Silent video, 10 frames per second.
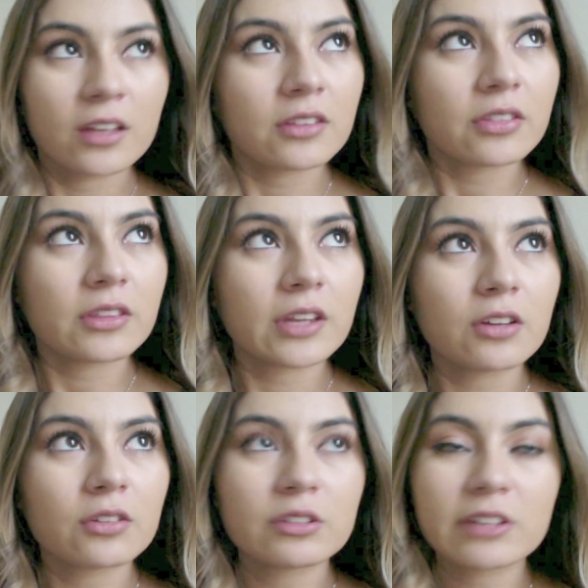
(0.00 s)
They also
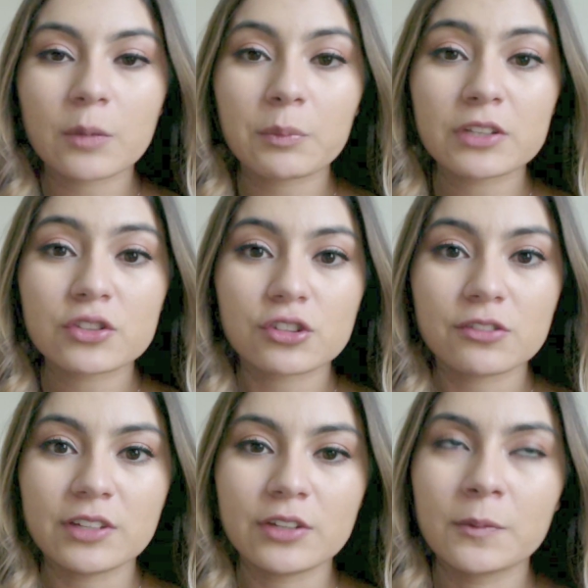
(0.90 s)
take a picture of you,
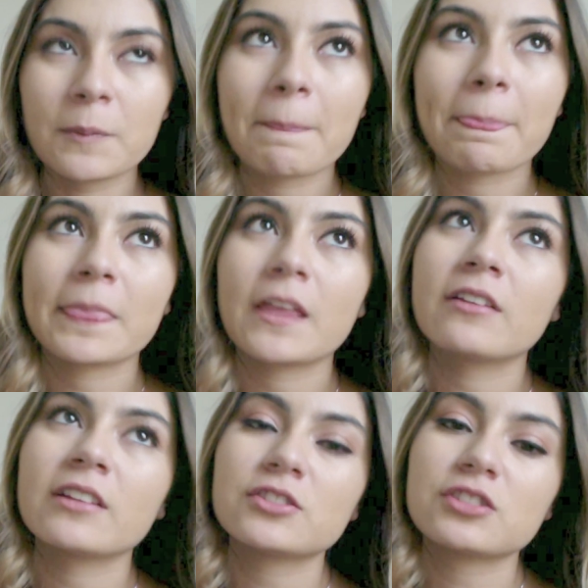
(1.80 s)
and
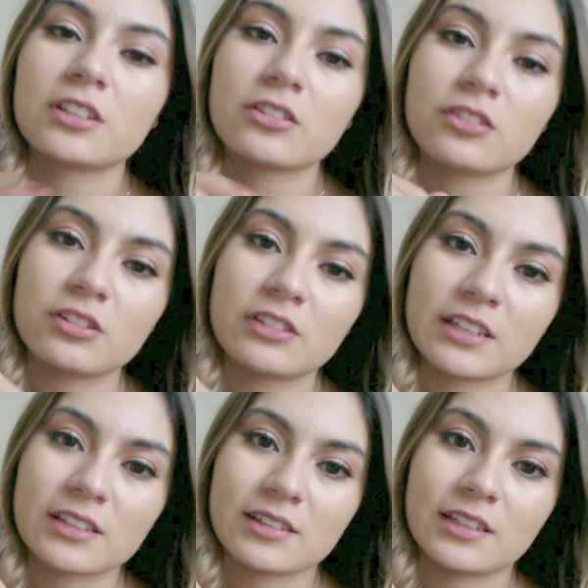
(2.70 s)
she tells you to take a seat.